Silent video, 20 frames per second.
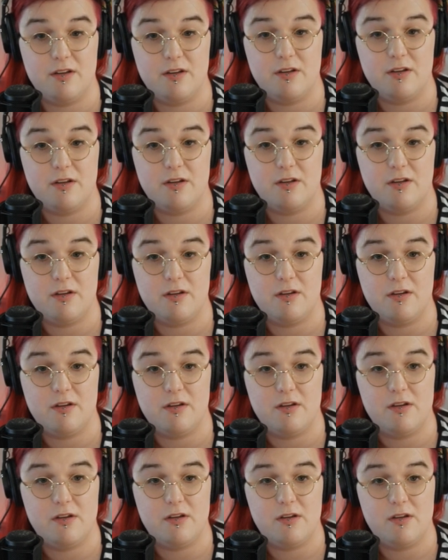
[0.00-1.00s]

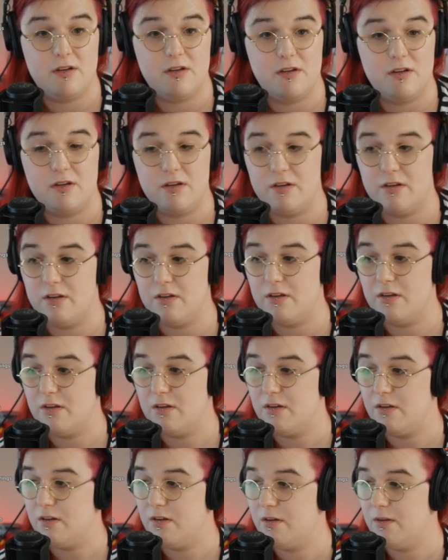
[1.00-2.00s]

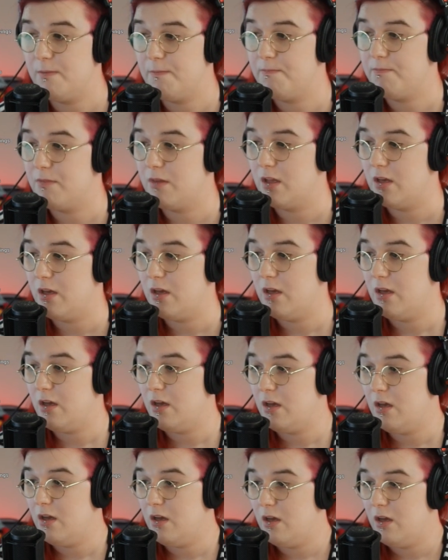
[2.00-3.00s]

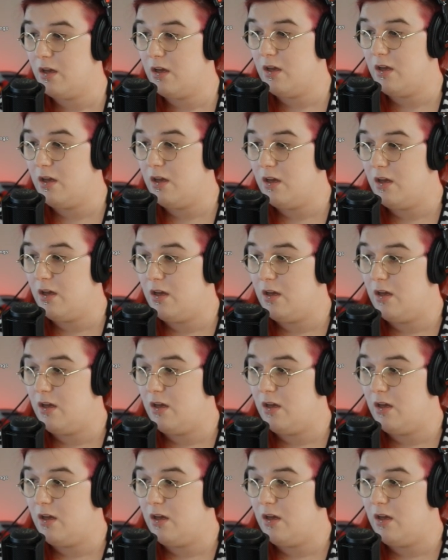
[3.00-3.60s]
(silence)